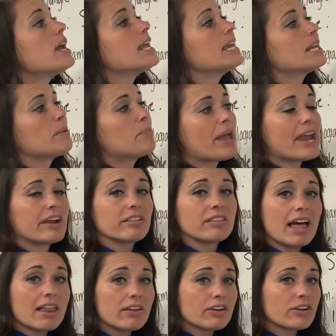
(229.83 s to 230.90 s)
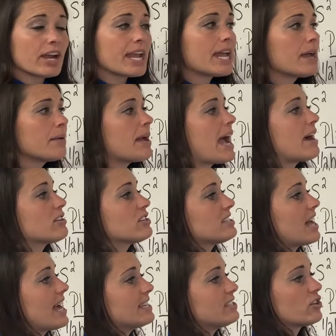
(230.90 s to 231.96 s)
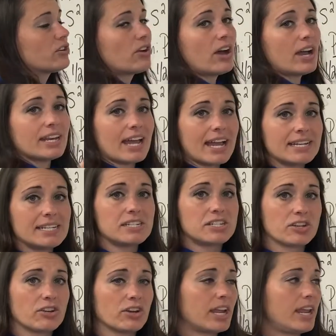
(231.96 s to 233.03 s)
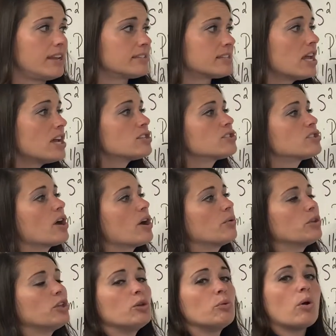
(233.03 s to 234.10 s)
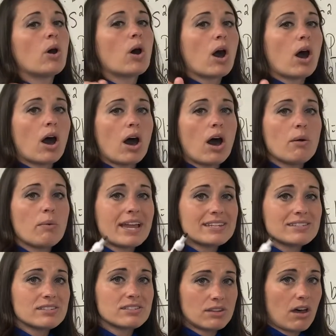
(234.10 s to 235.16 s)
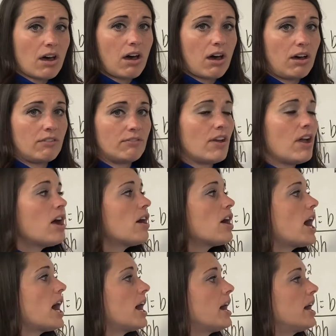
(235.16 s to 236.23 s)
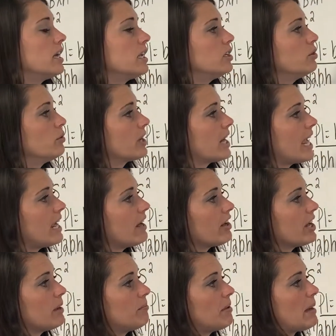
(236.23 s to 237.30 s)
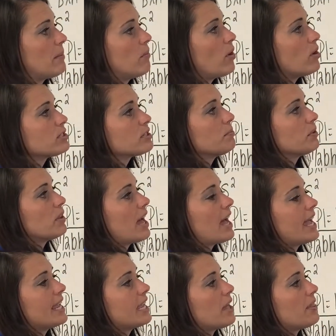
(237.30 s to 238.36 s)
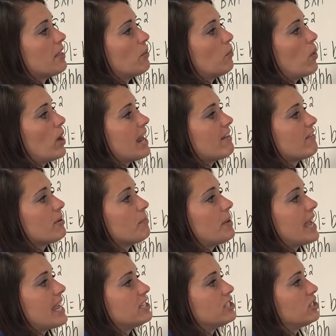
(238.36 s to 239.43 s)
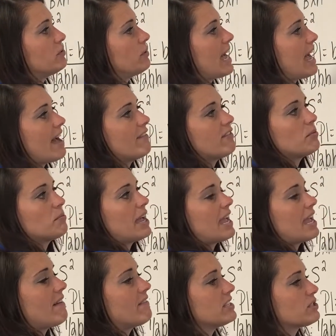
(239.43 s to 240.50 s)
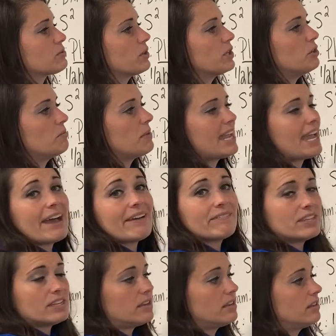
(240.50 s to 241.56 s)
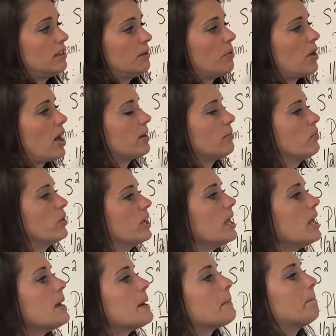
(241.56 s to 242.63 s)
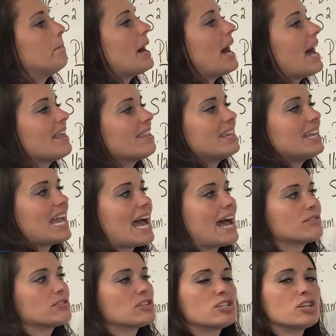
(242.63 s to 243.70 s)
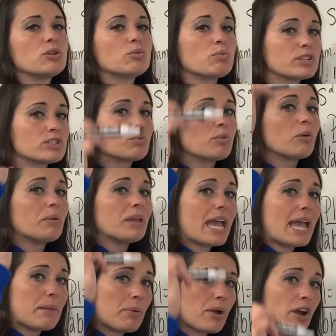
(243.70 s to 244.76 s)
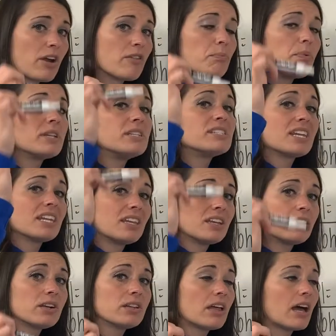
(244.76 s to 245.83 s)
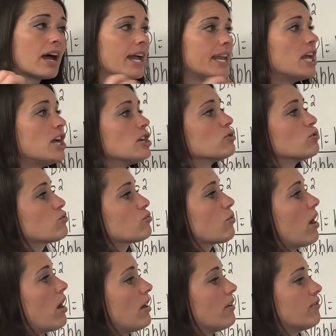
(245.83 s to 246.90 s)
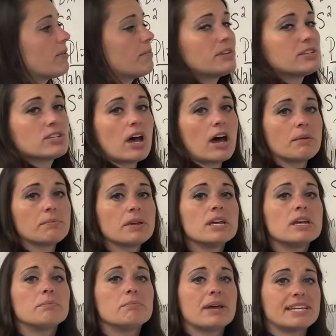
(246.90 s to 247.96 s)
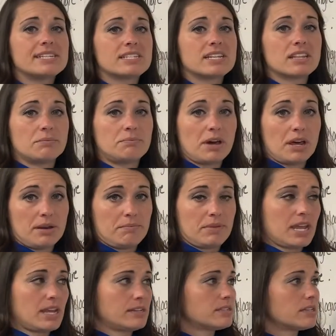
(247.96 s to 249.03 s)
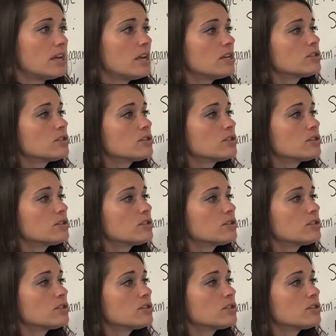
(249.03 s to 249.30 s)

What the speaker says: In a parallelogram, our sides are not 90 degrees, so you will always solve your area by multiplying whatever base you have. You may this one, you may have the bottom one, by the altitude, which will be a perpendicular line drawn from the top base to the bottom base.